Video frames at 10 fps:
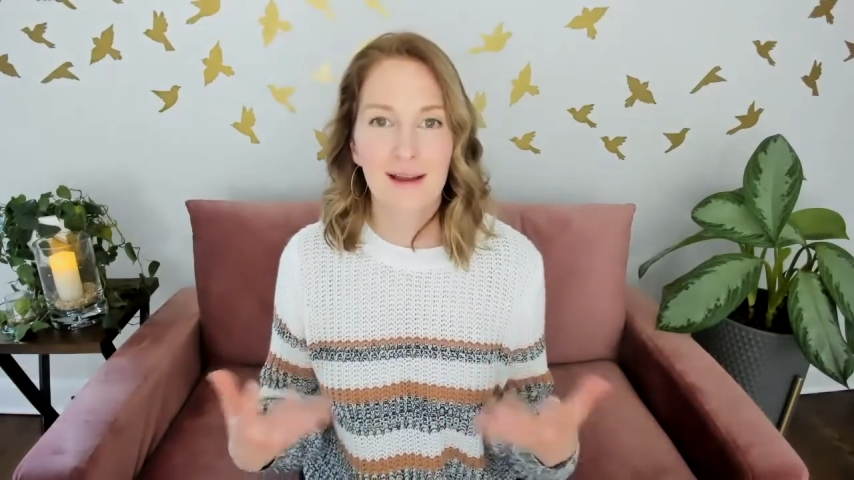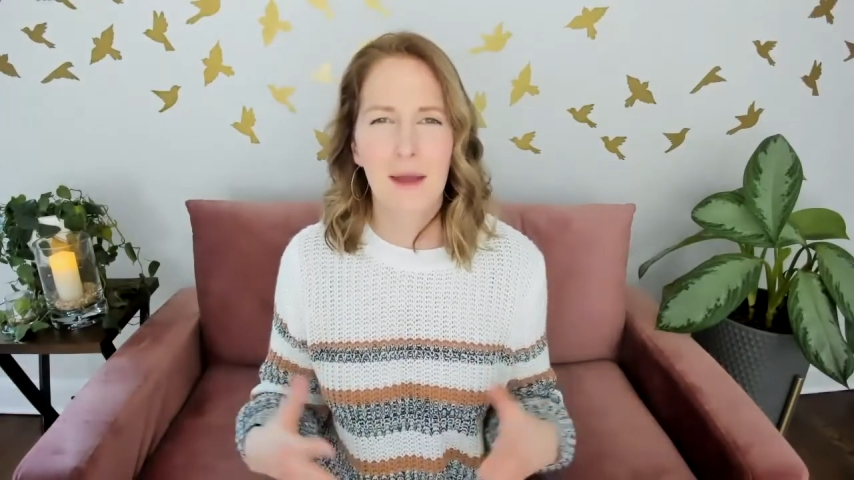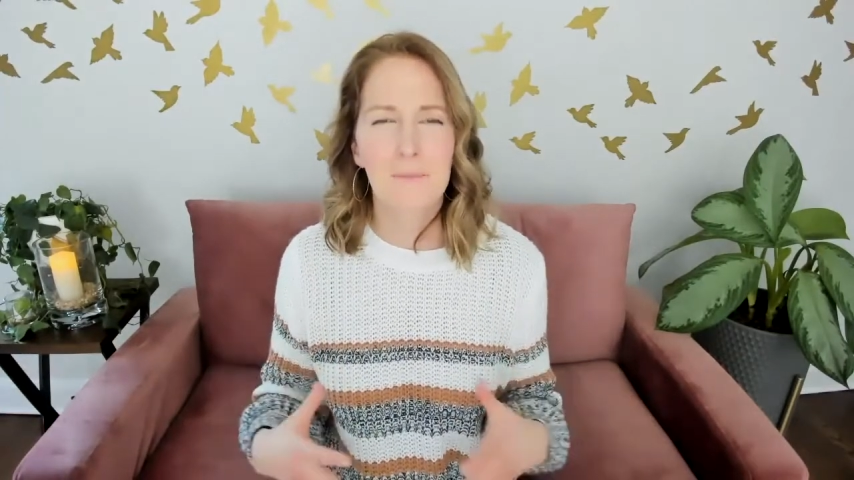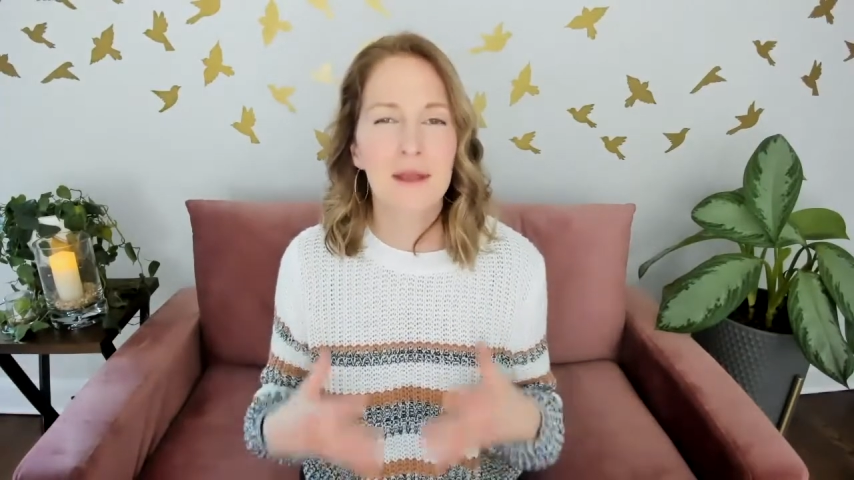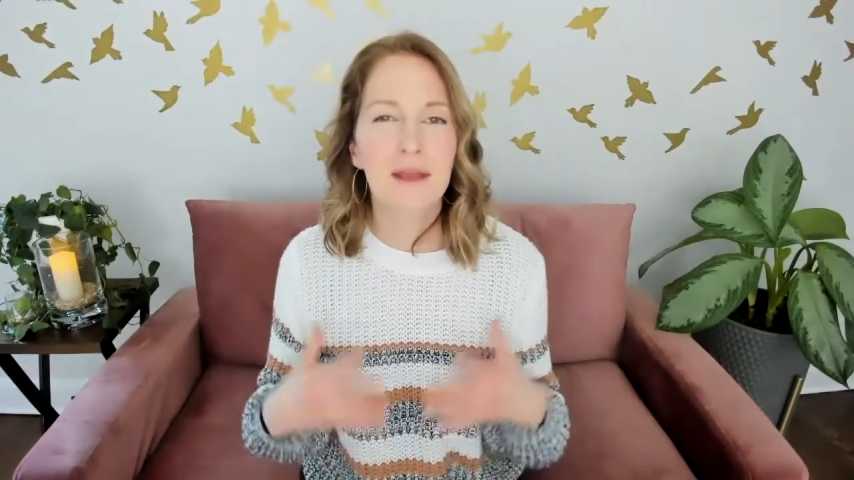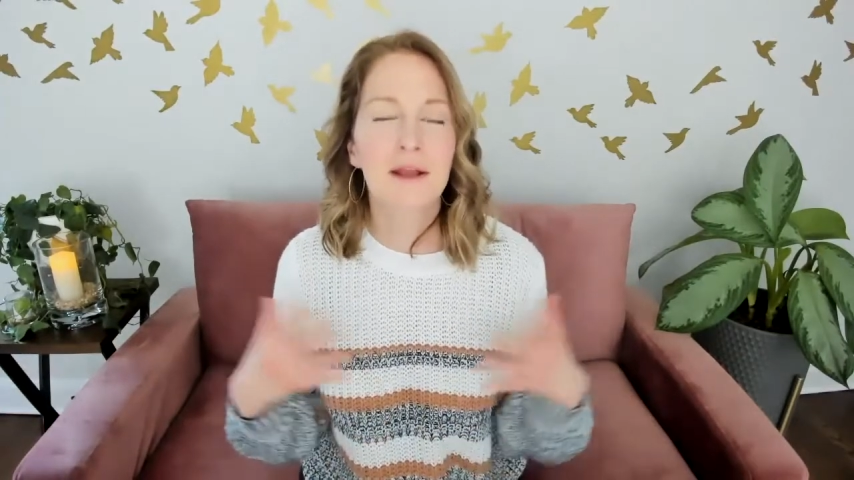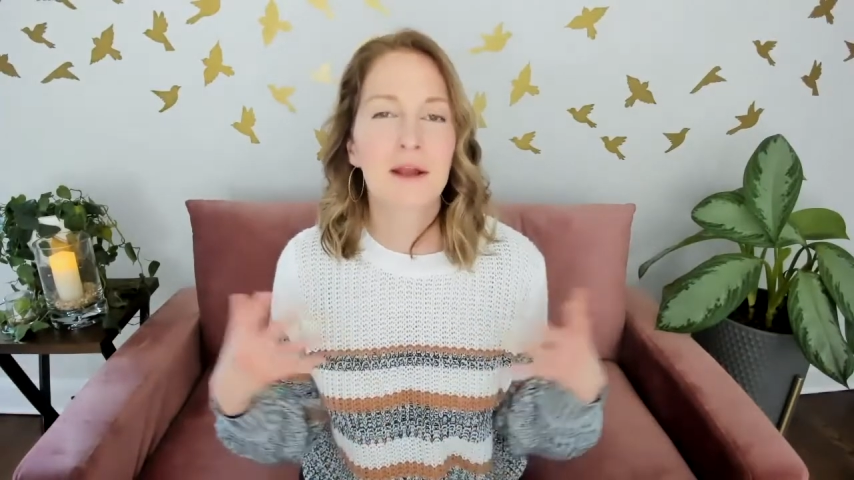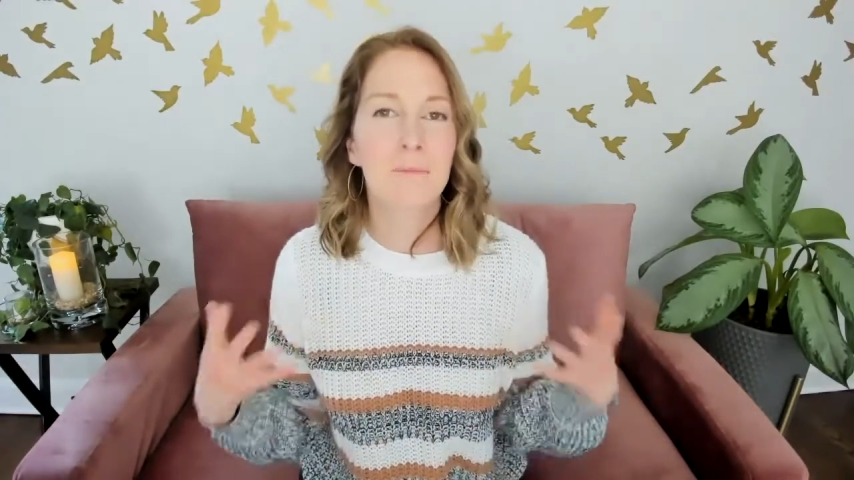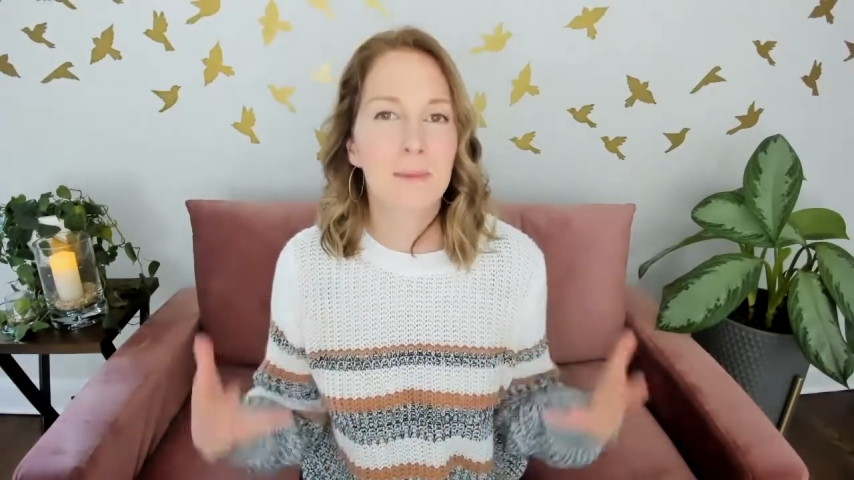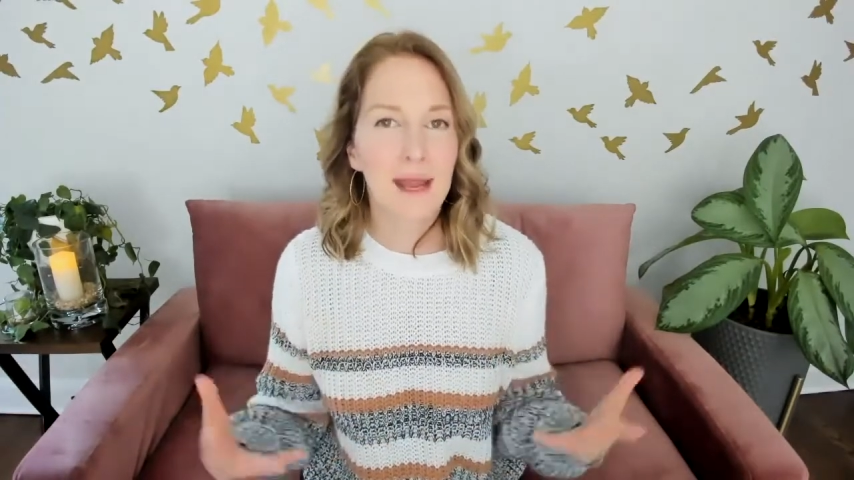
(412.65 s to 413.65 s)
and be in
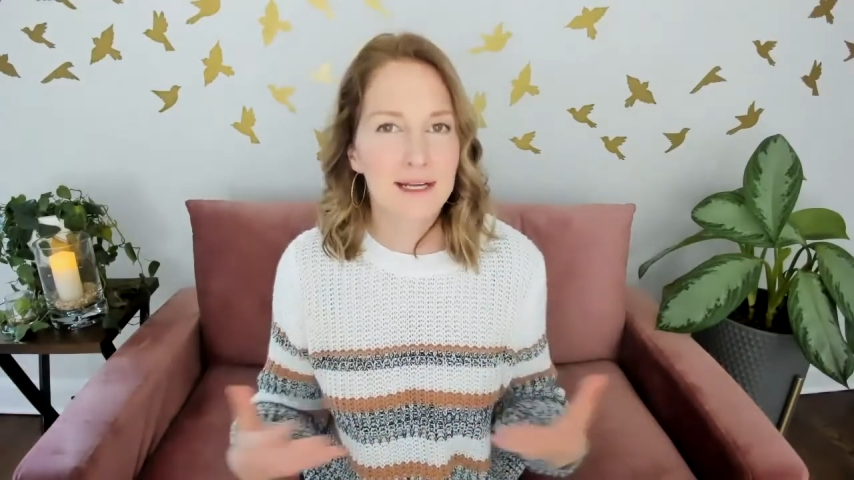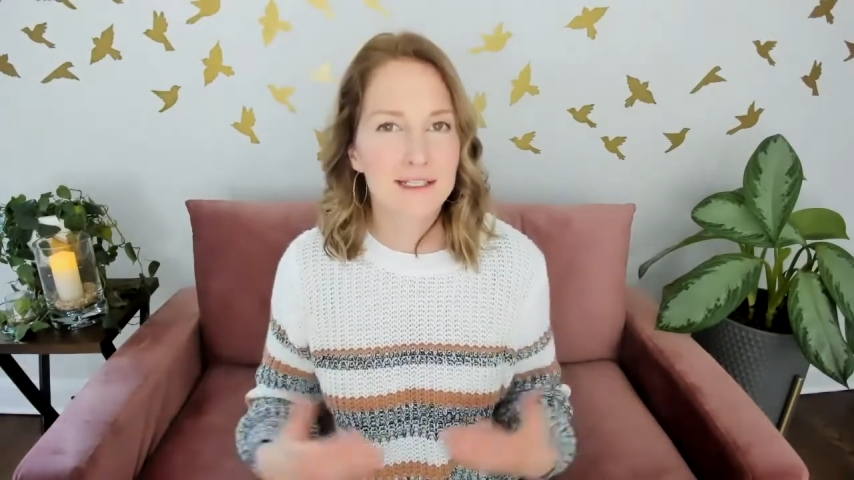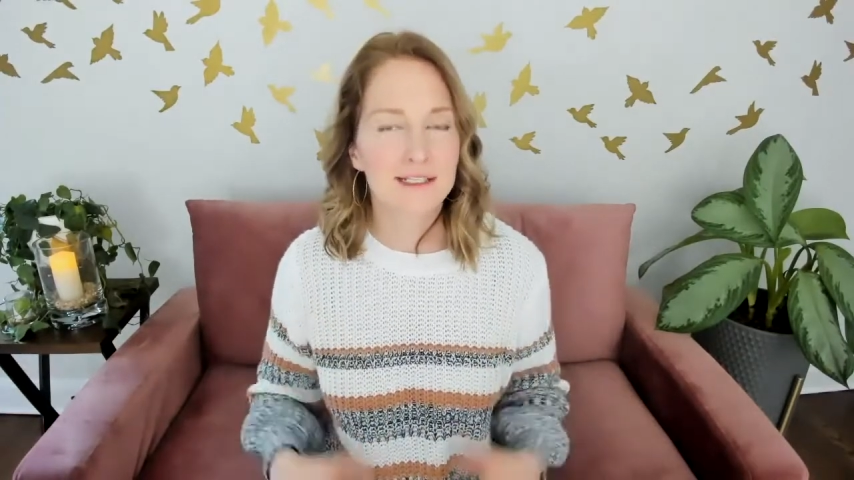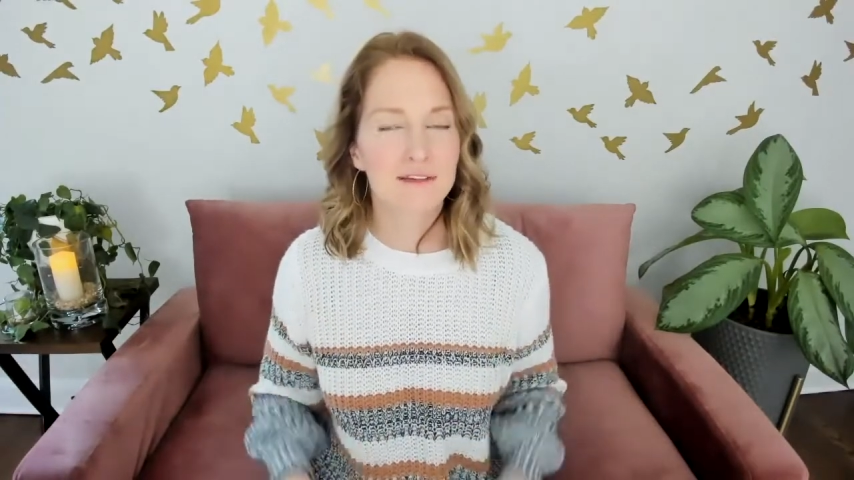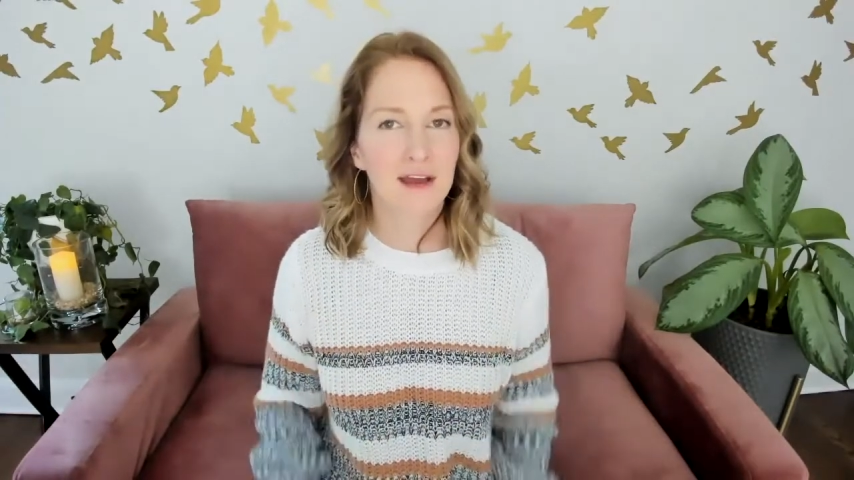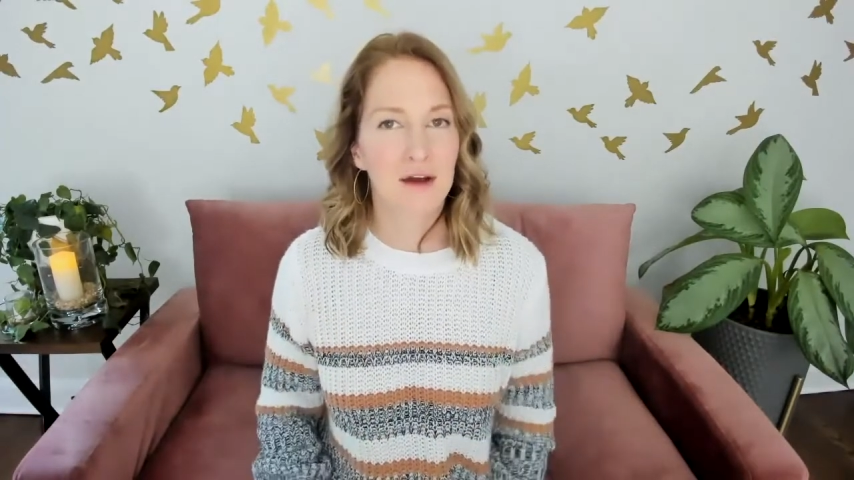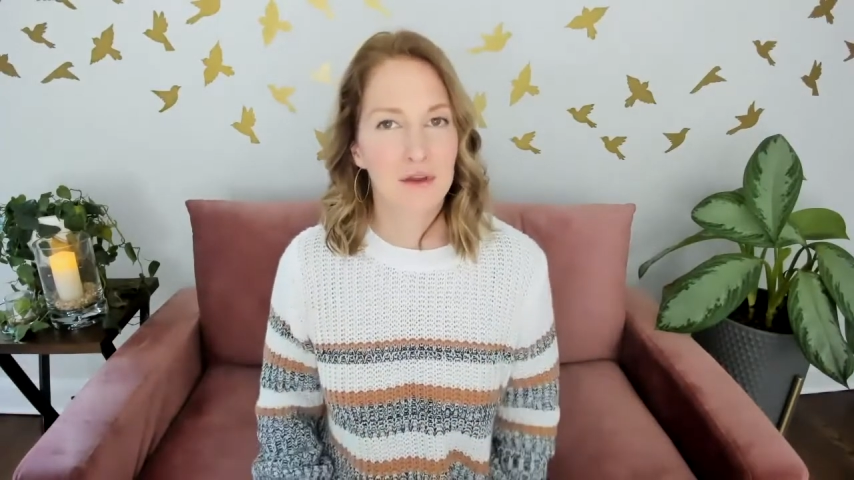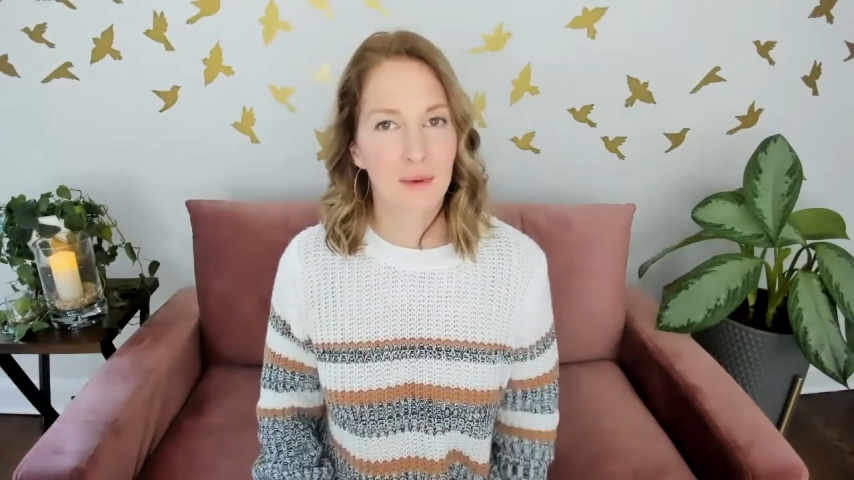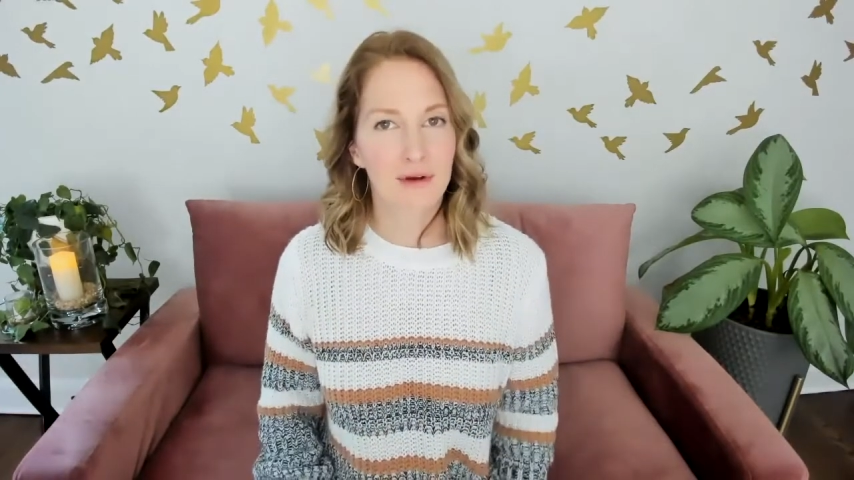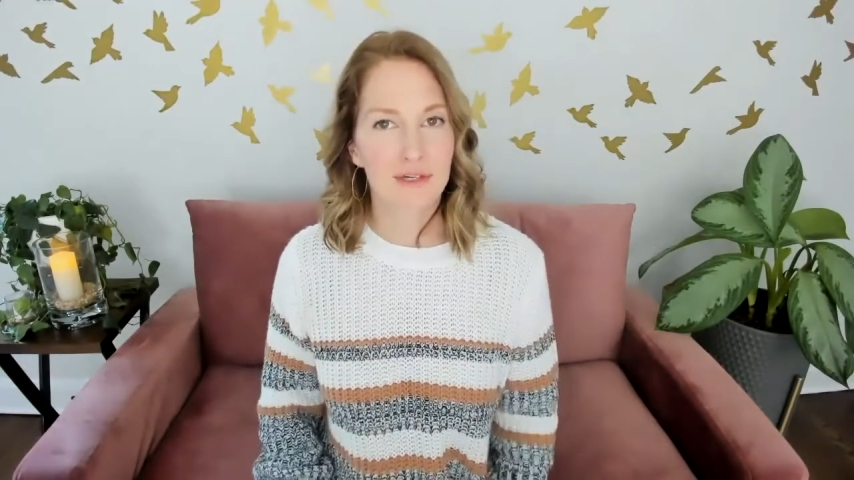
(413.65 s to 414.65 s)
command of how
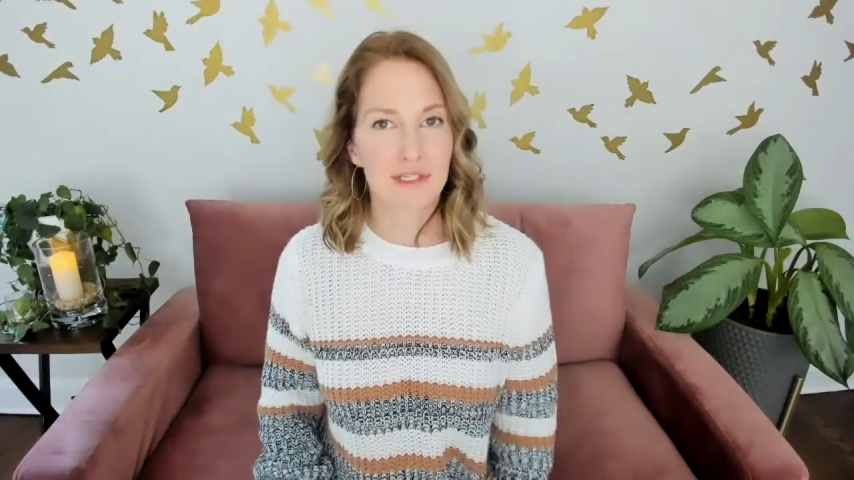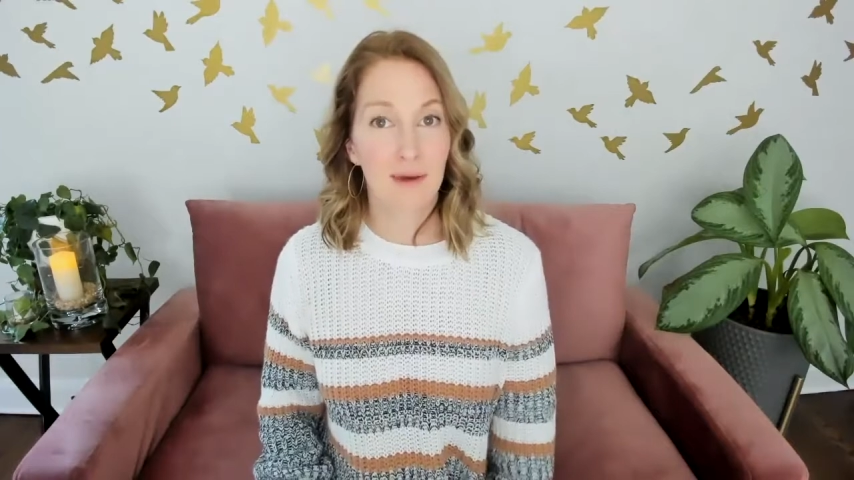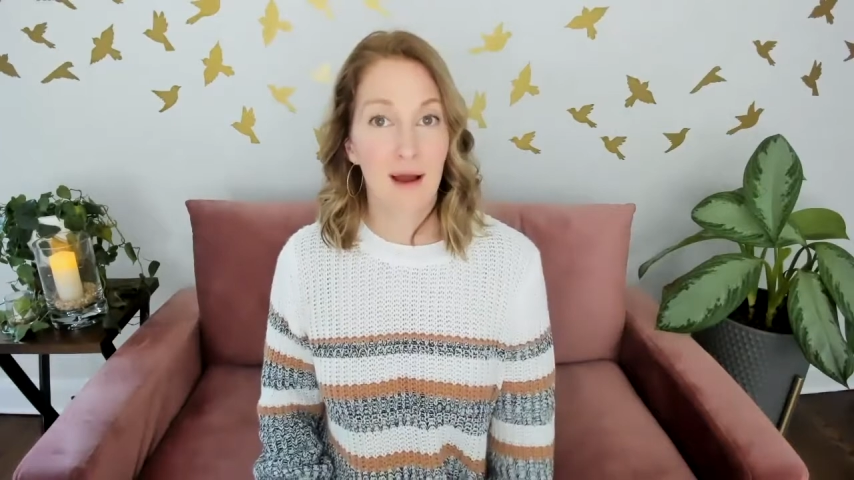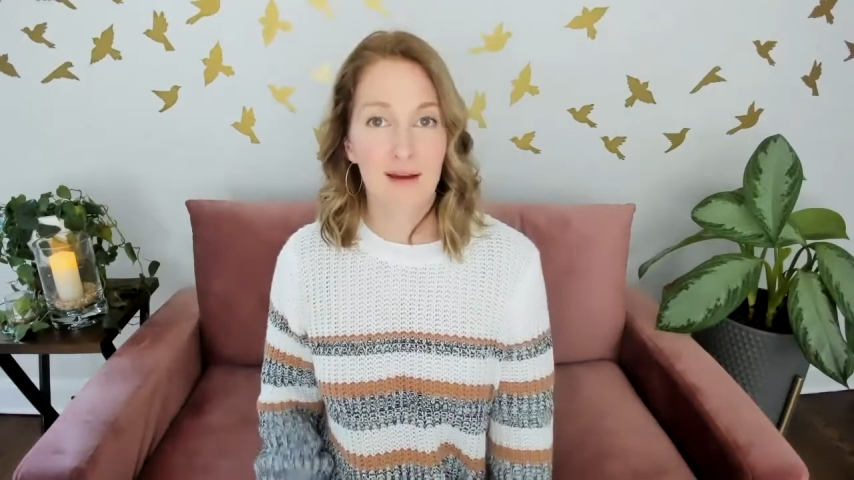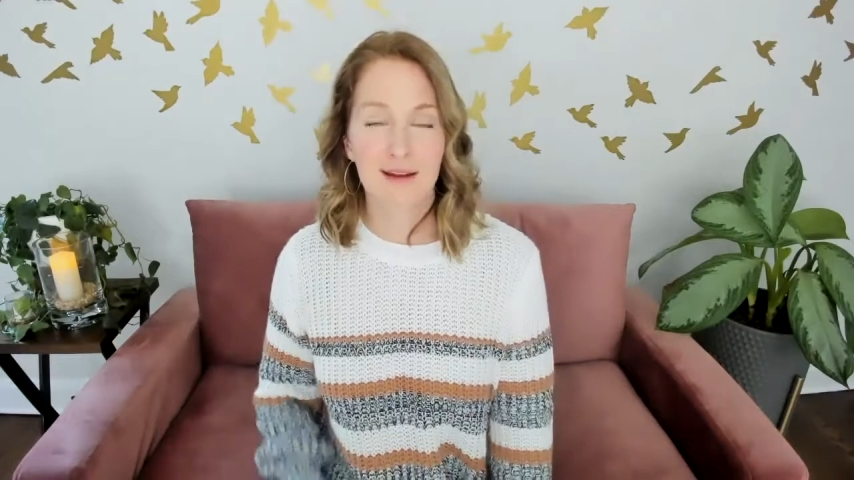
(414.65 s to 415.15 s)
you want to respond,